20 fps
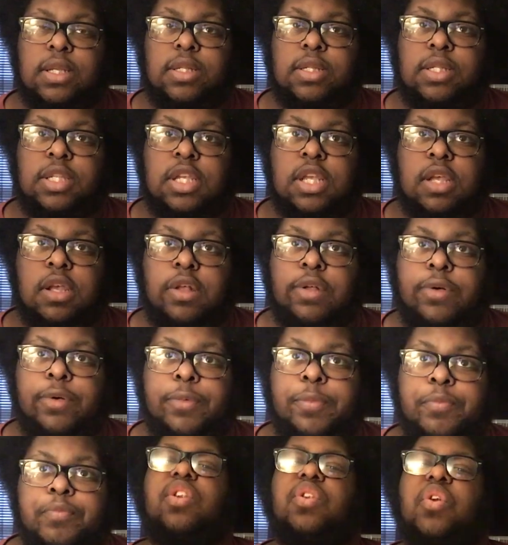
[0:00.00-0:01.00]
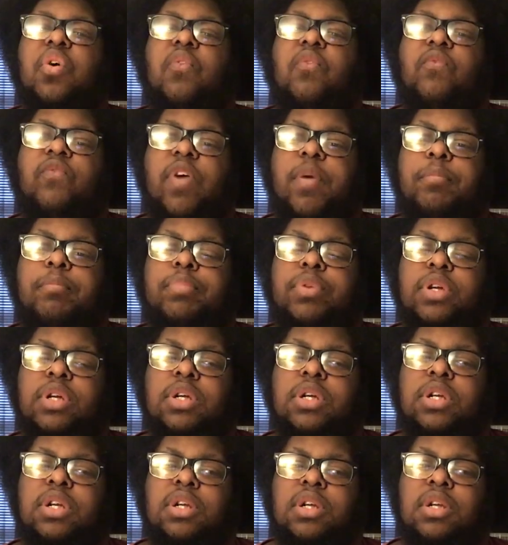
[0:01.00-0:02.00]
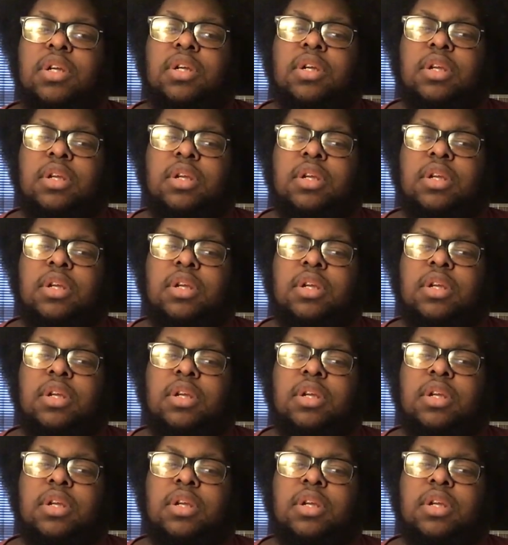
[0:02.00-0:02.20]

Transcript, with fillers: until November